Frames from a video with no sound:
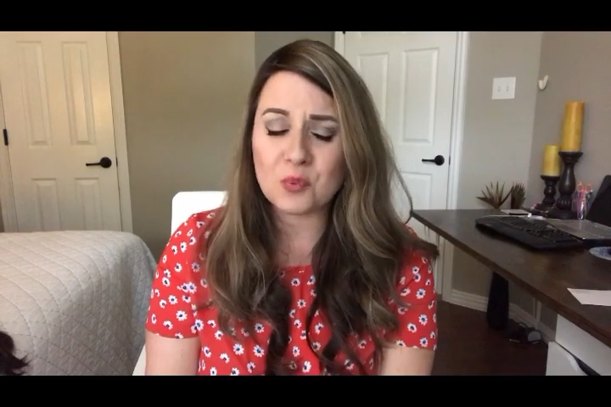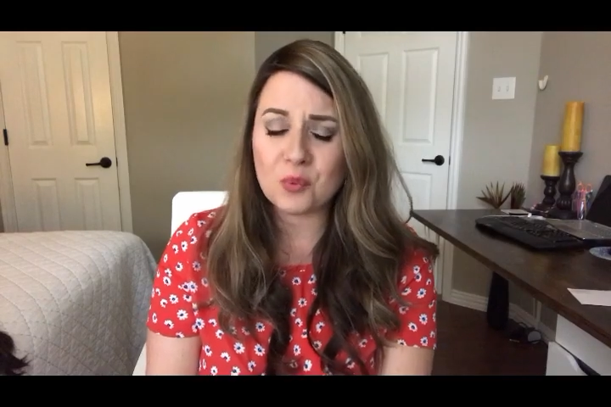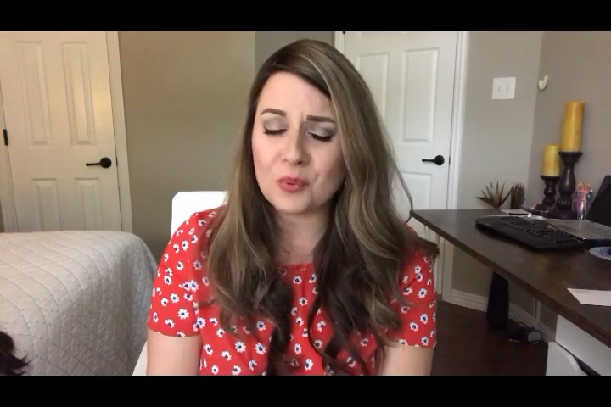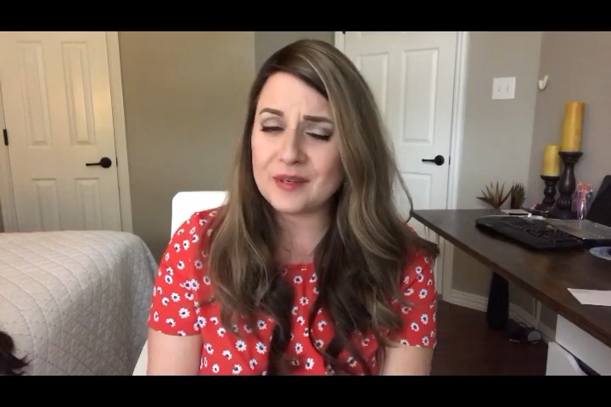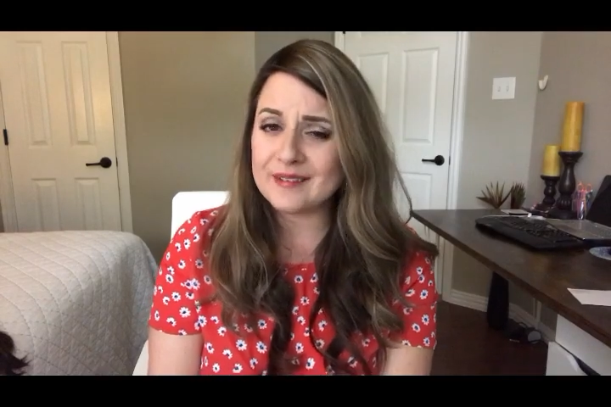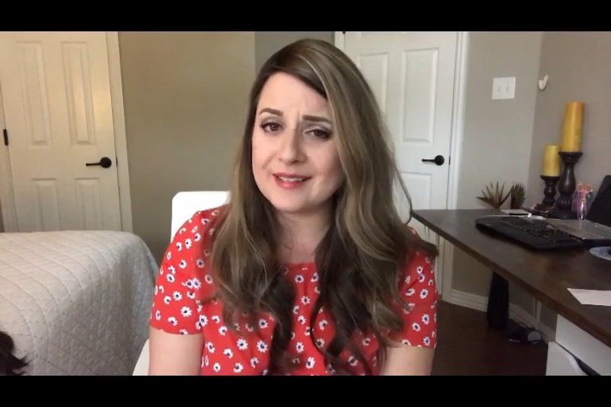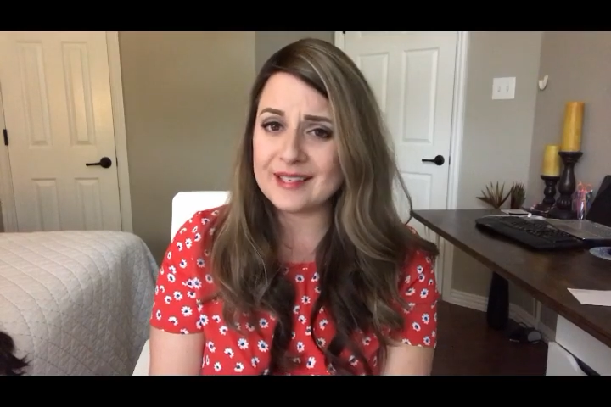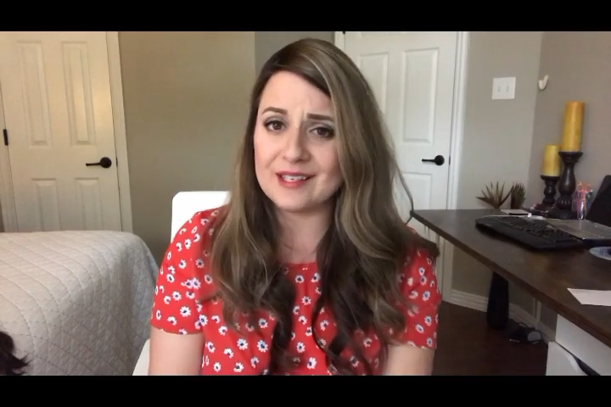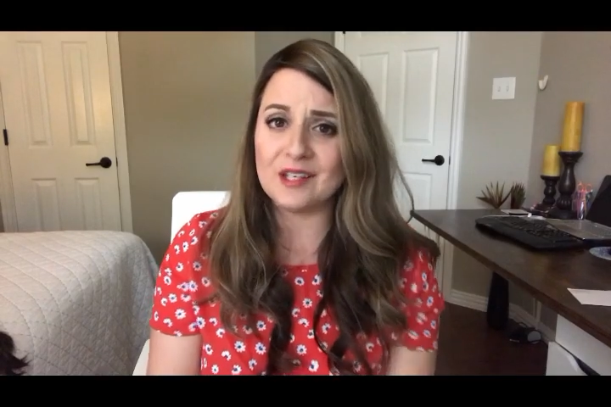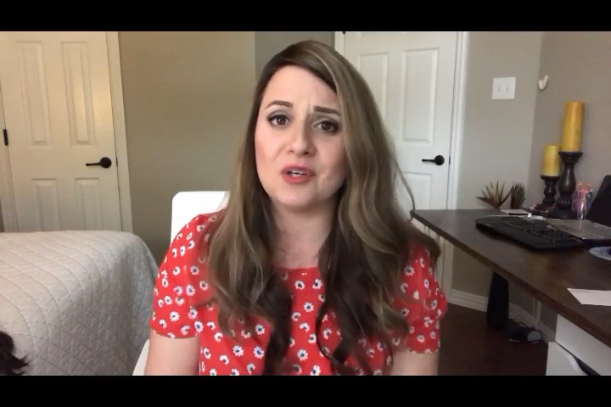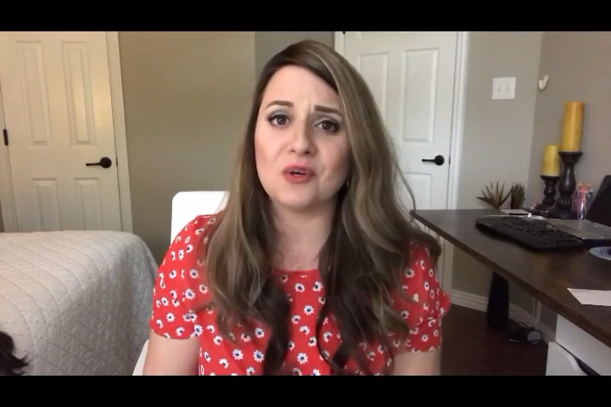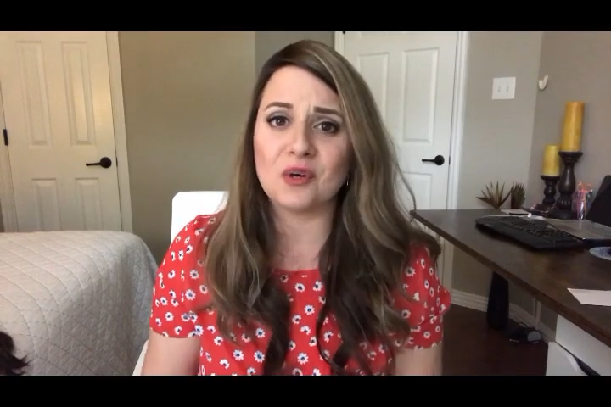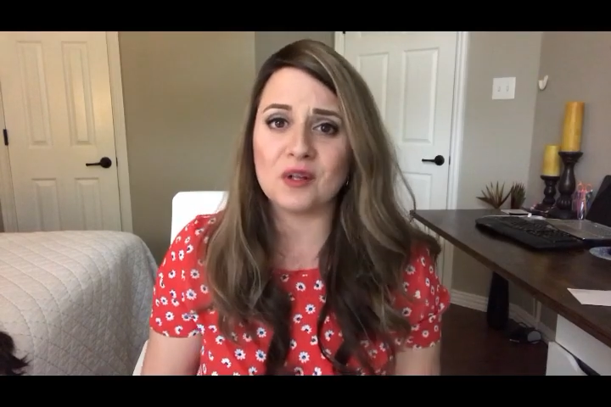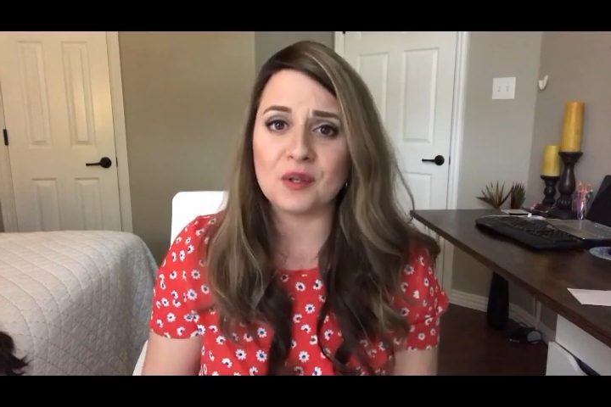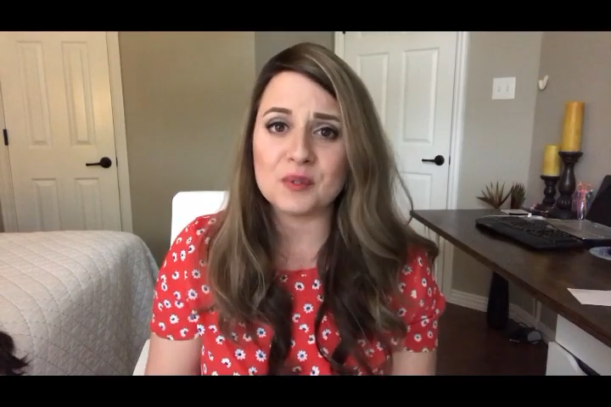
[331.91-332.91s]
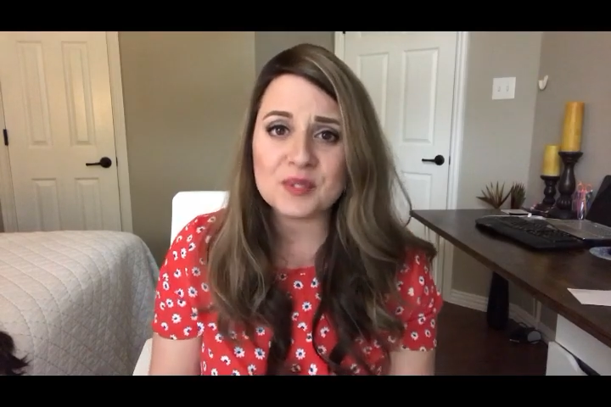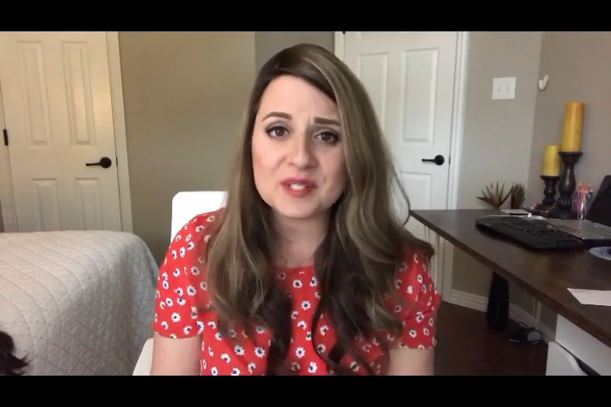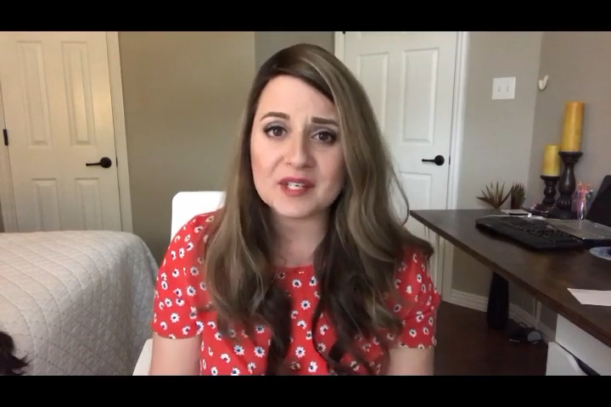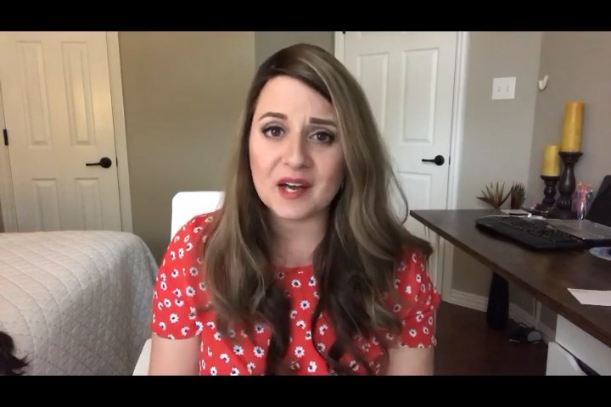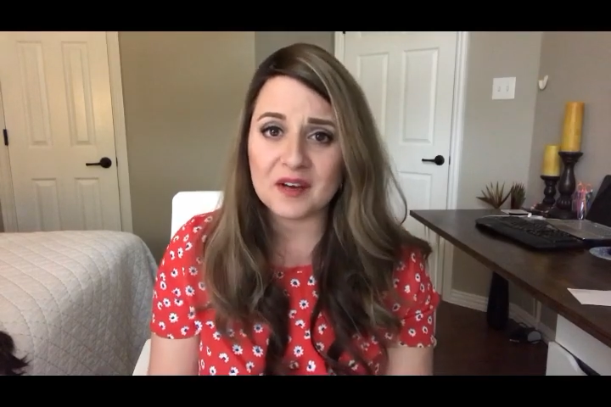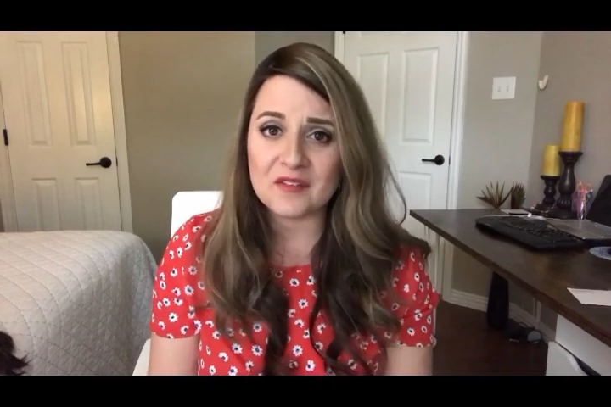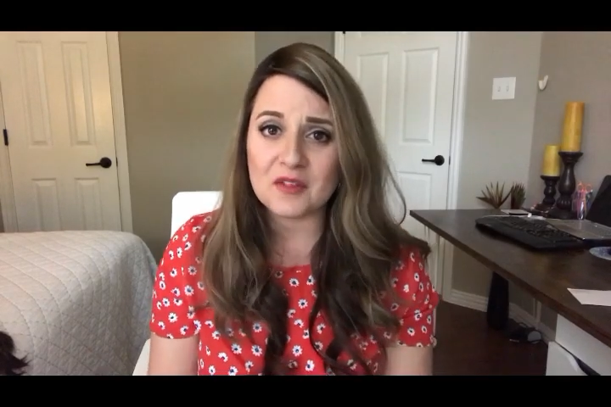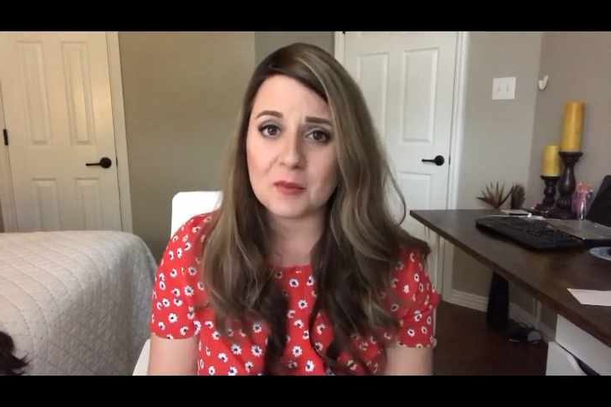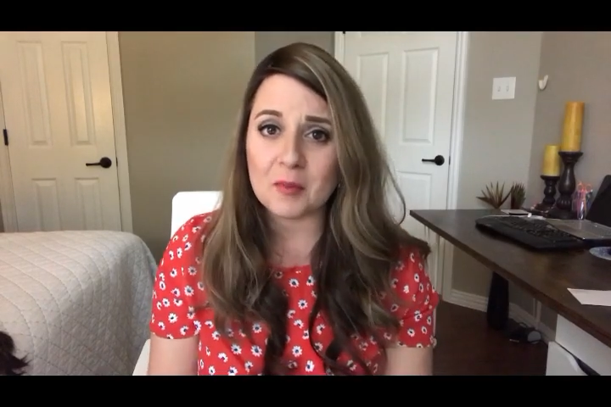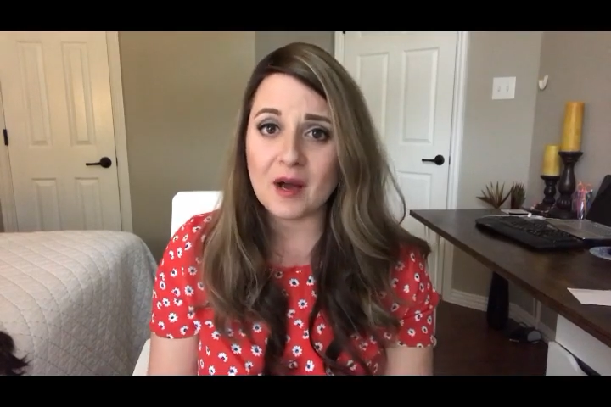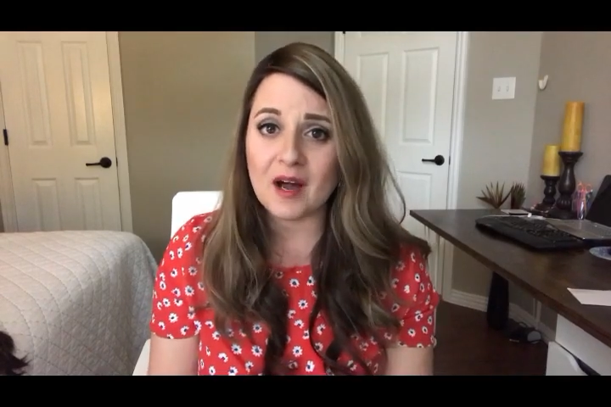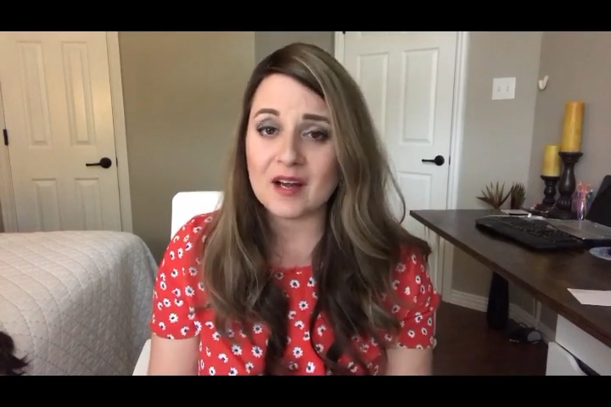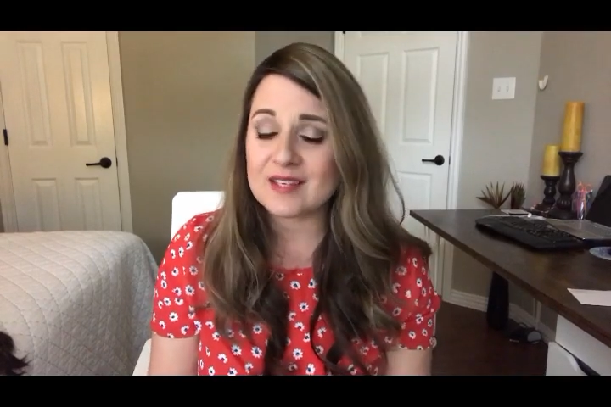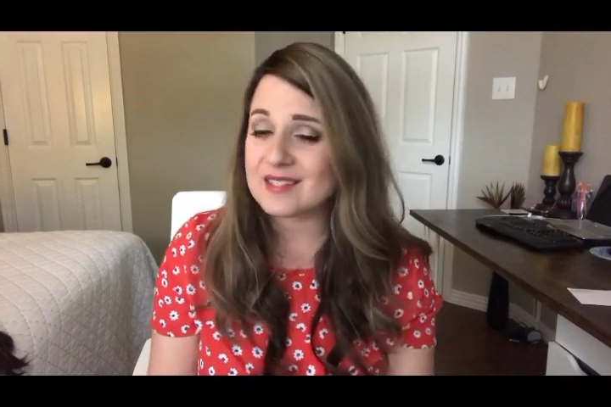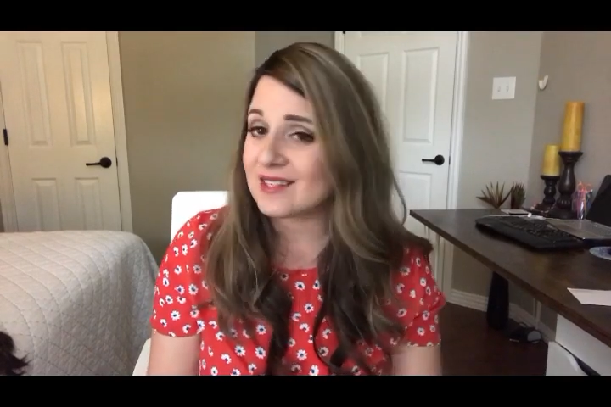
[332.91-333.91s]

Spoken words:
really near close to out of the box,